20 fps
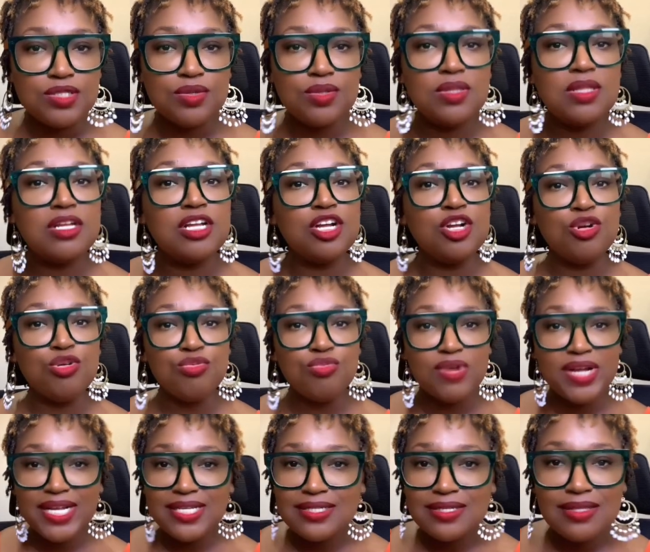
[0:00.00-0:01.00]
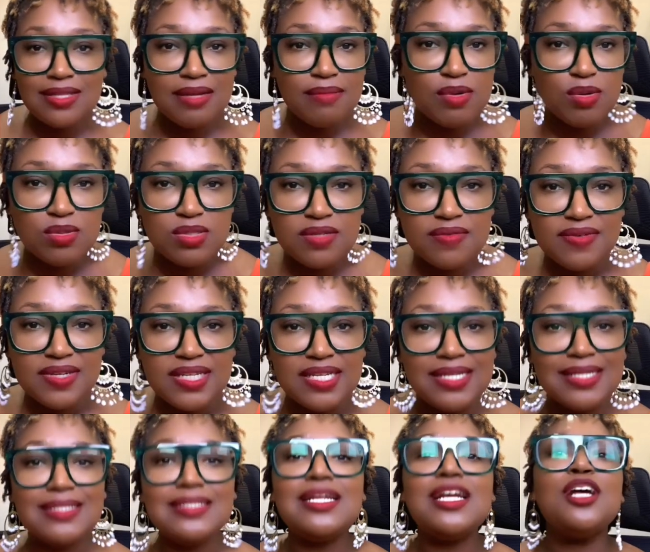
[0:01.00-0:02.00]
The greater the amount of
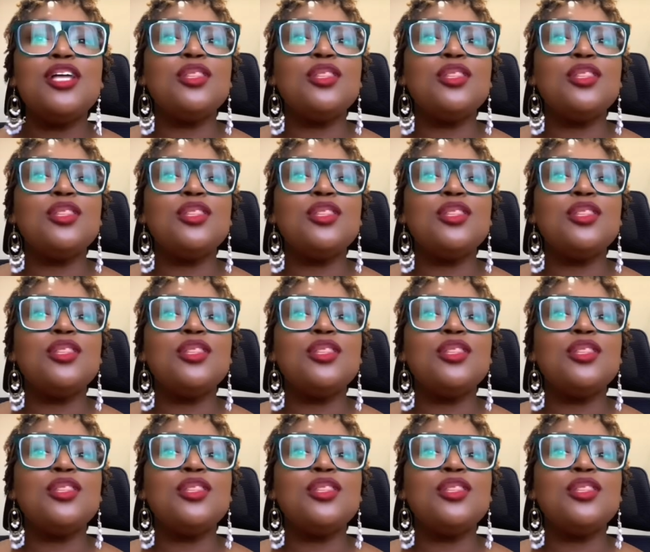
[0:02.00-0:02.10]
leads,